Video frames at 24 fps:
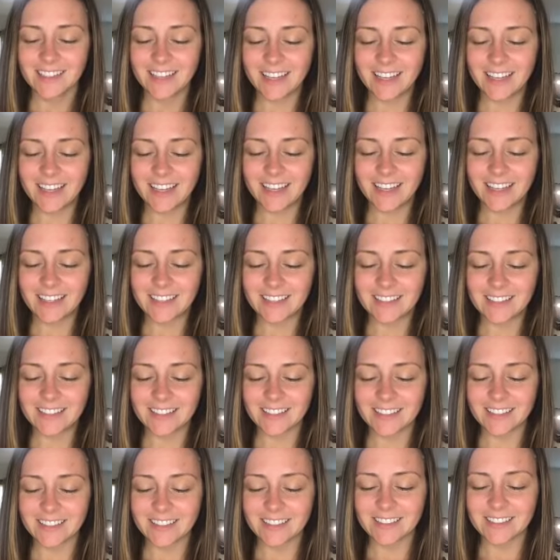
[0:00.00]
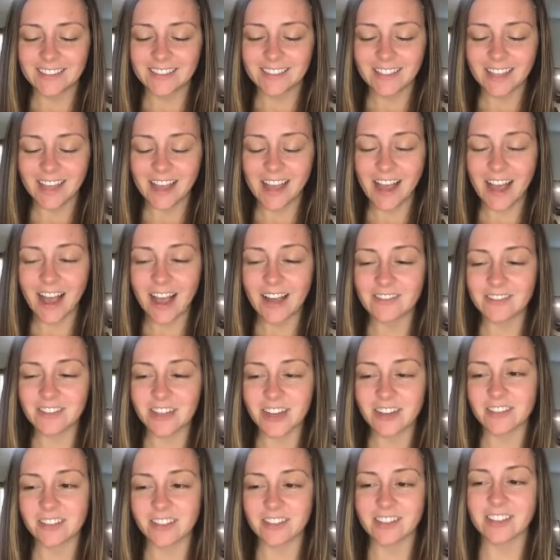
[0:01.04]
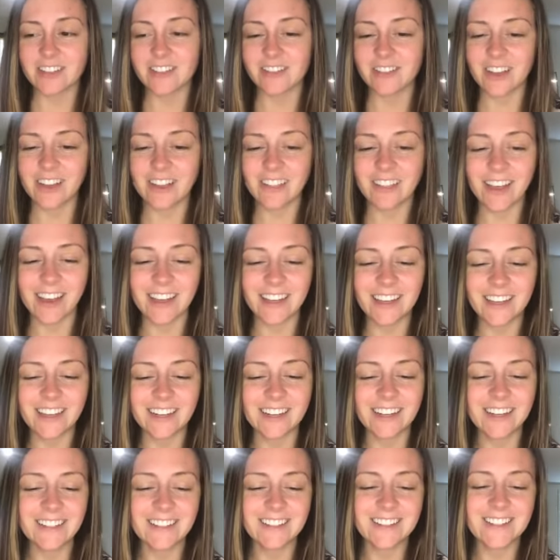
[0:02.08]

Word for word: And I've definitely found that here.